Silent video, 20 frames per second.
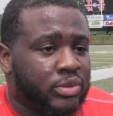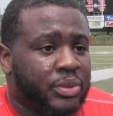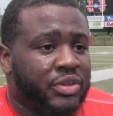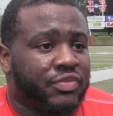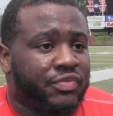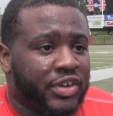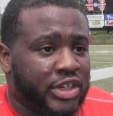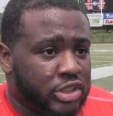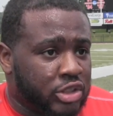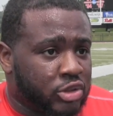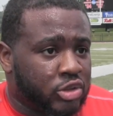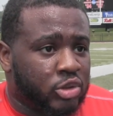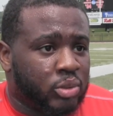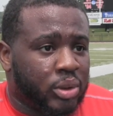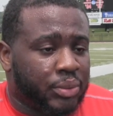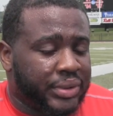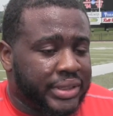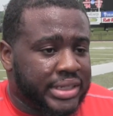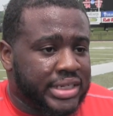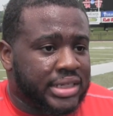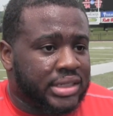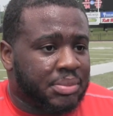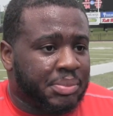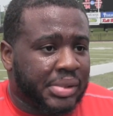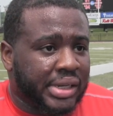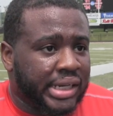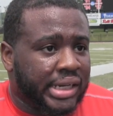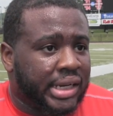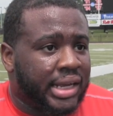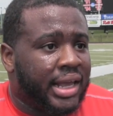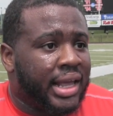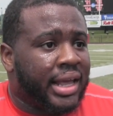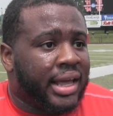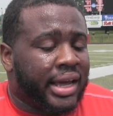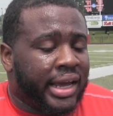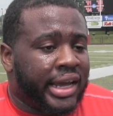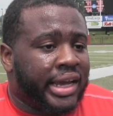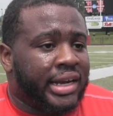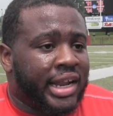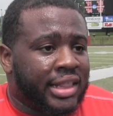We're physical when we need to be,
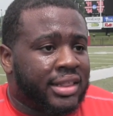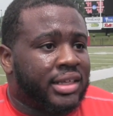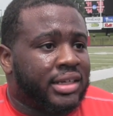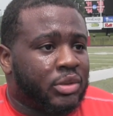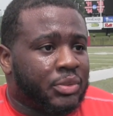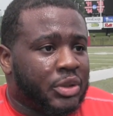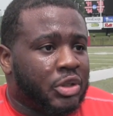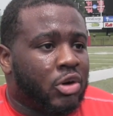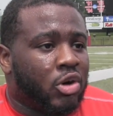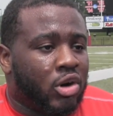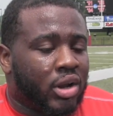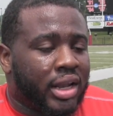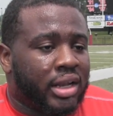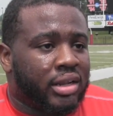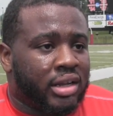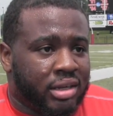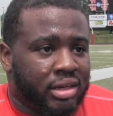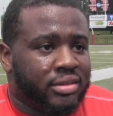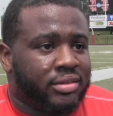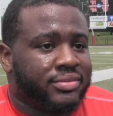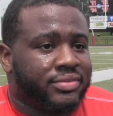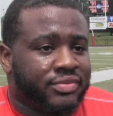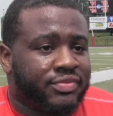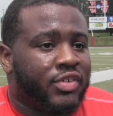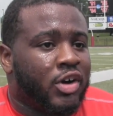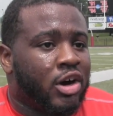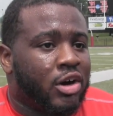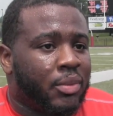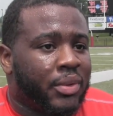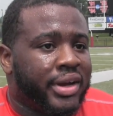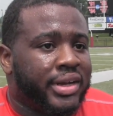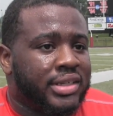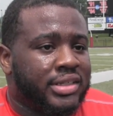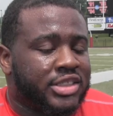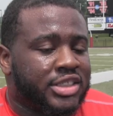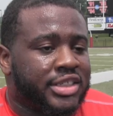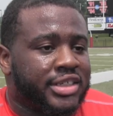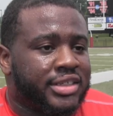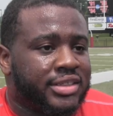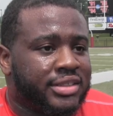and I think we'll go far away
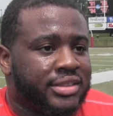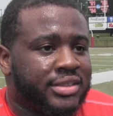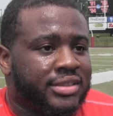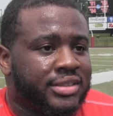this year.